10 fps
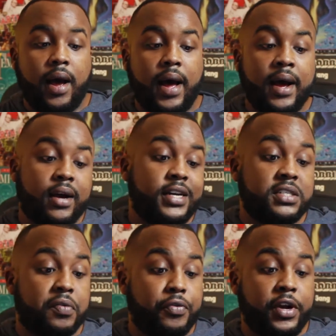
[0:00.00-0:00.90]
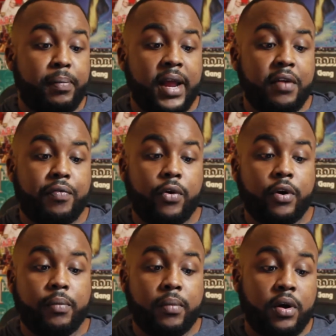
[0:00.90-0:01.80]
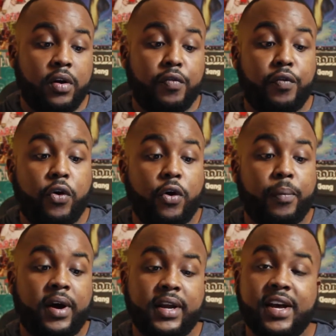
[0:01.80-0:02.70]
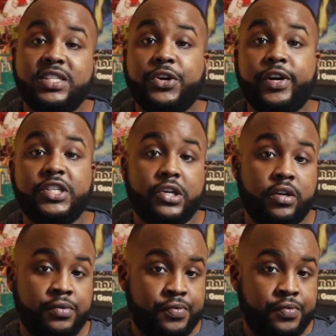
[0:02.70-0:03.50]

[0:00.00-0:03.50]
Anka is a free platform for podcast creation.